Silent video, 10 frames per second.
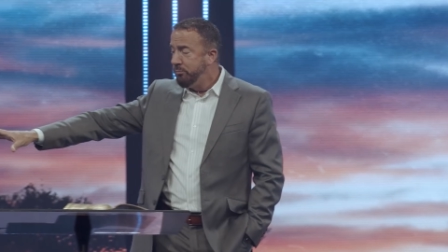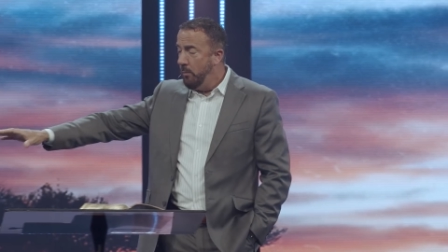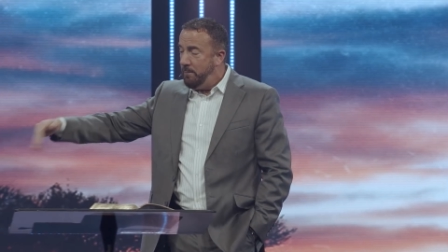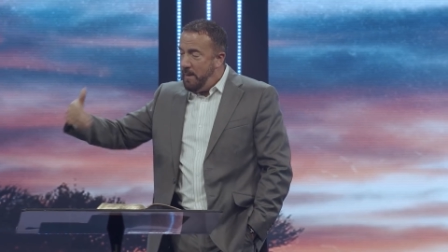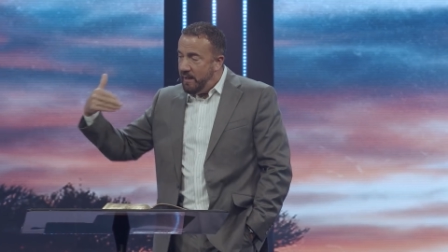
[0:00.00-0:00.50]

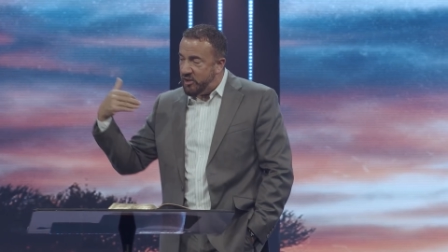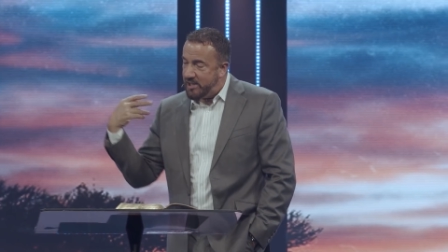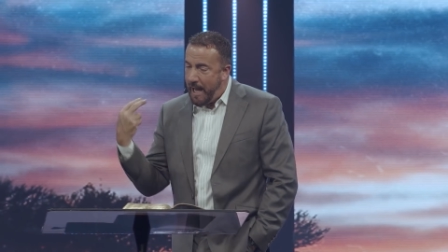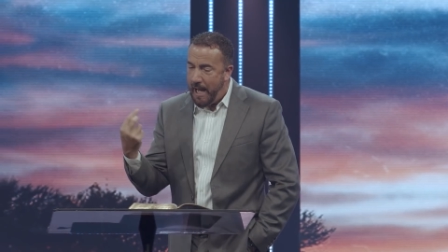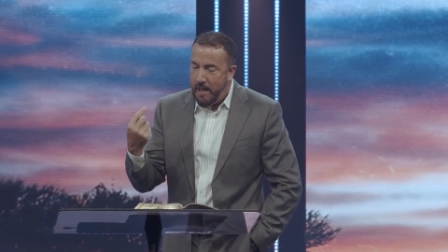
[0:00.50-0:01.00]
but being
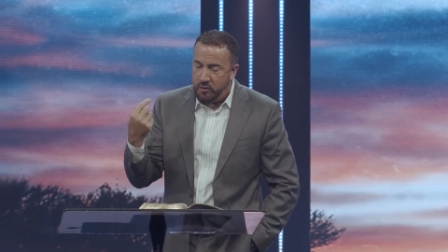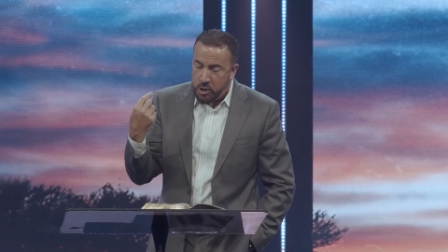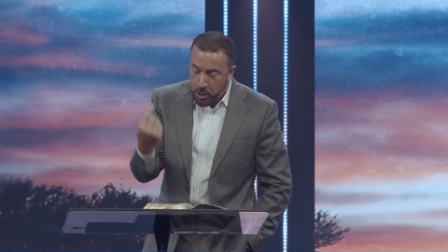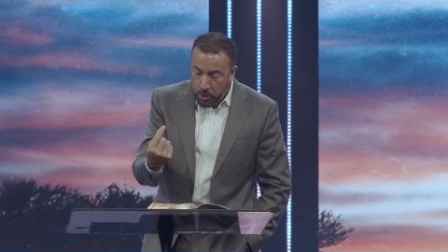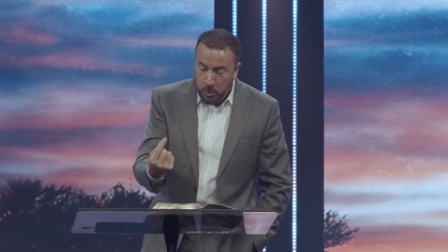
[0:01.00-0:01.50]
saved
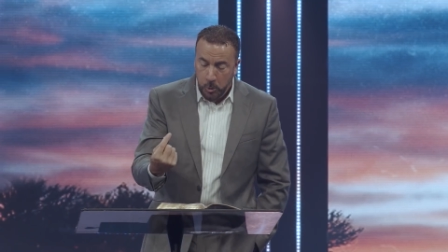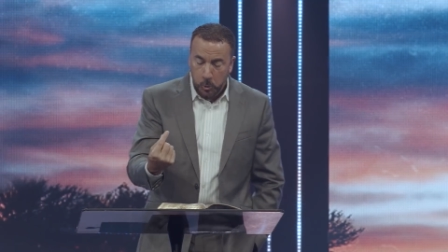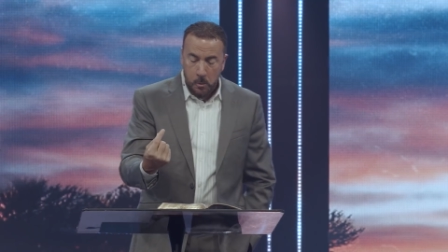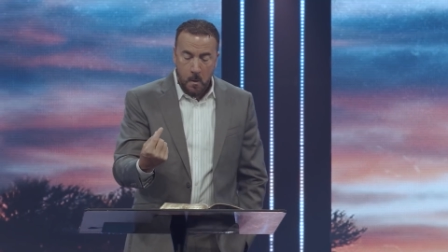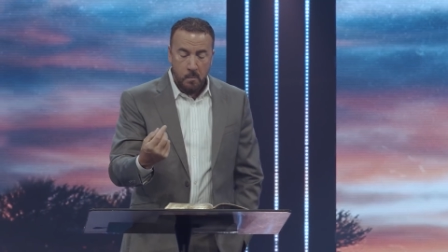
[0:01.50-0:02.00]

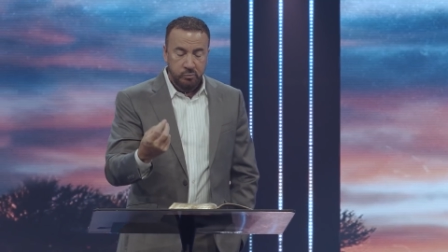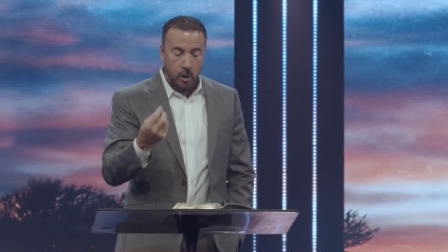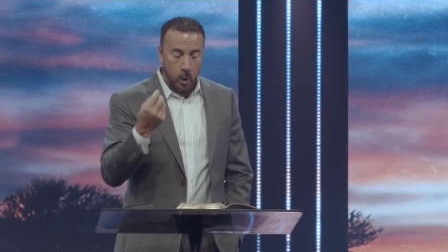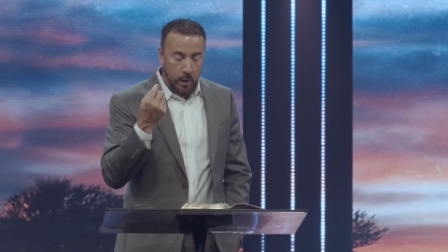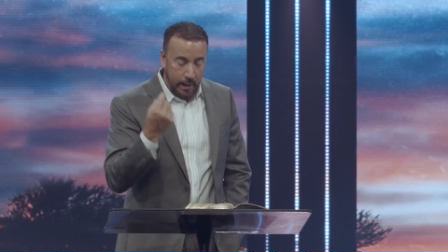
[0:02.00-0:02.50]
to
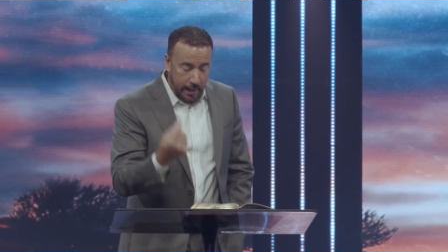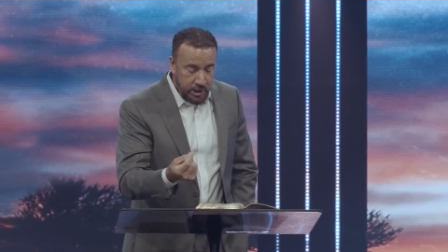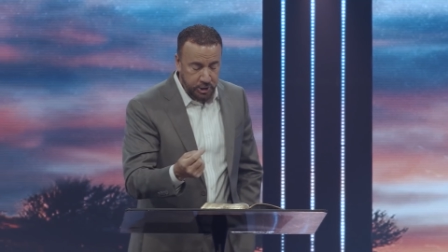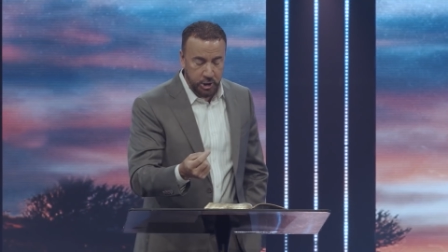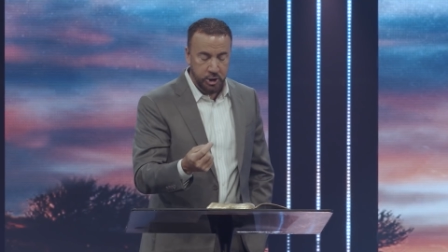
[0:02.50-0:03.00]
a
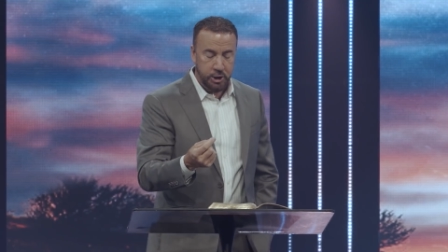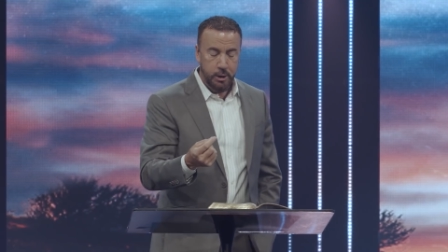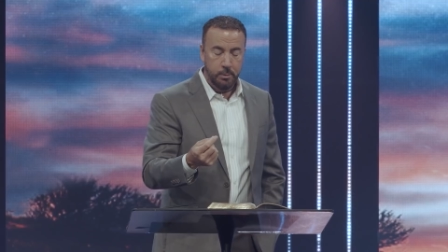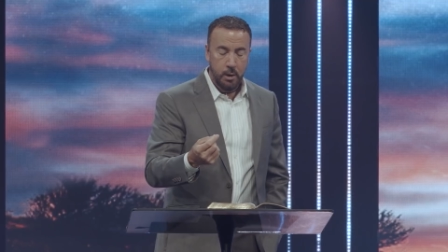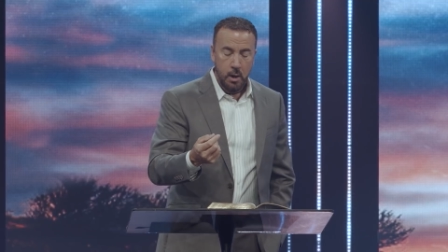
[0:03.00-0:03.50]

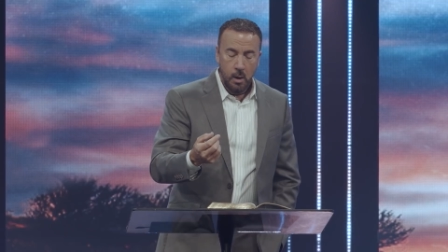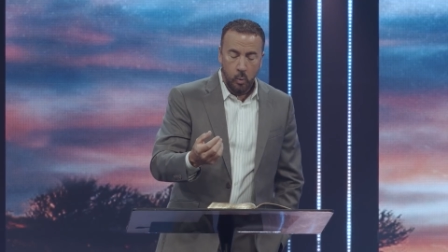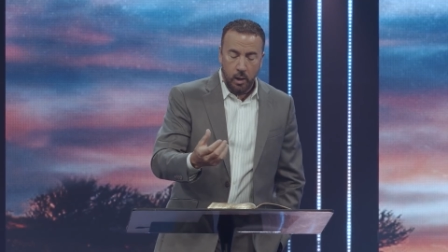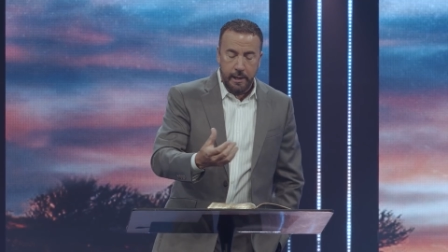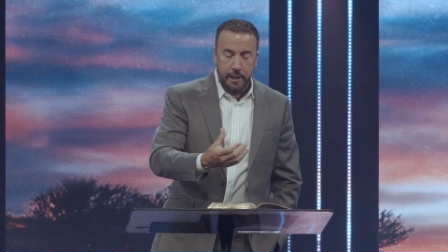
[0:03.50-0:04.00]
relationship
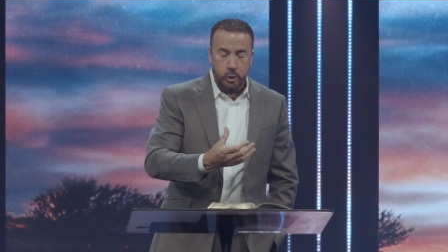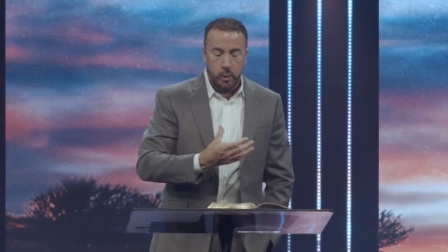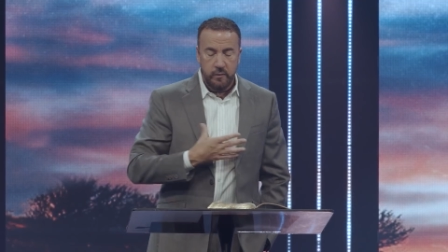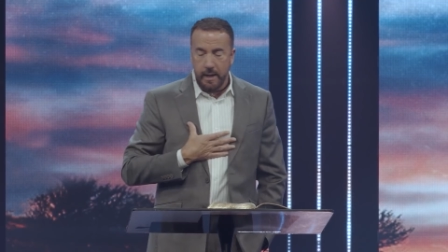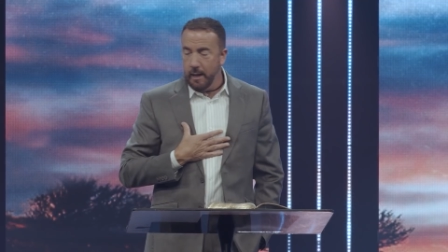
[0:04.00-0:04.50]
where He is
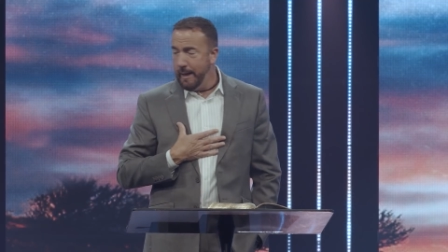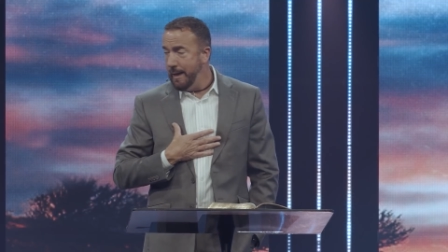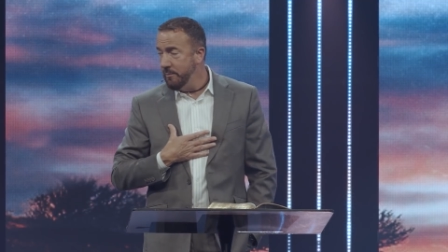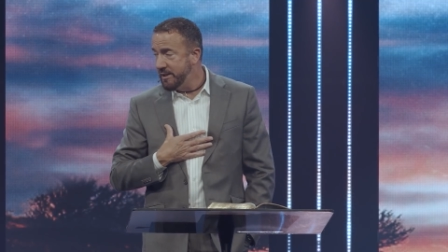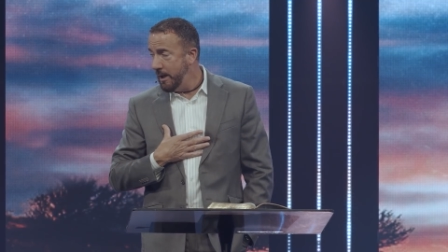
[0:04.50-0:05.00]
revealing
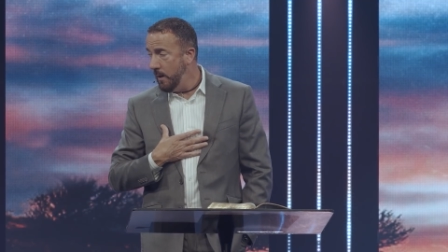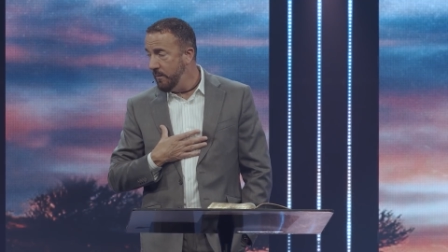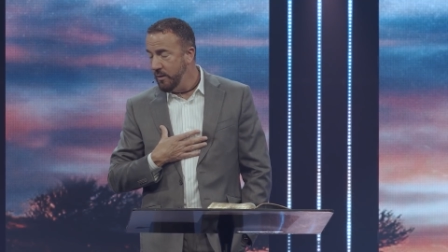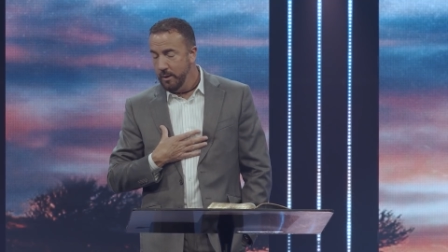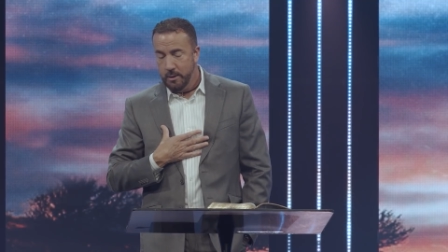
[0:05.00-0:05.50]

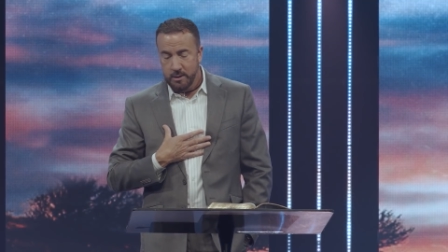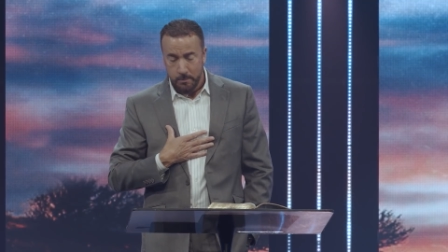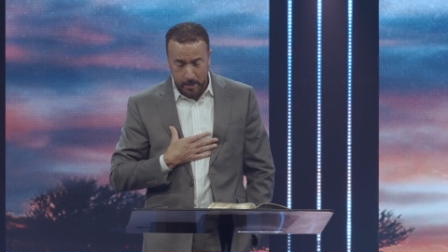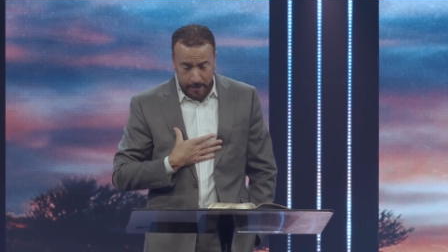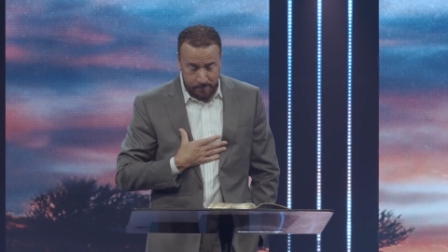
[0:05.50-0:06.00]
Himself to
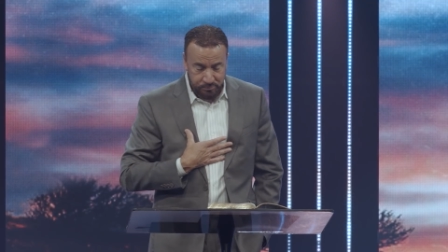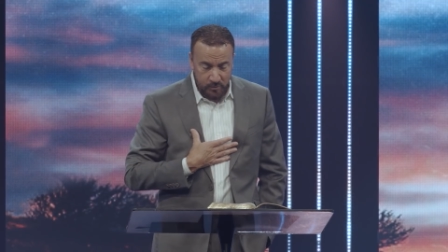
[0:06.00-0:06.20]
me.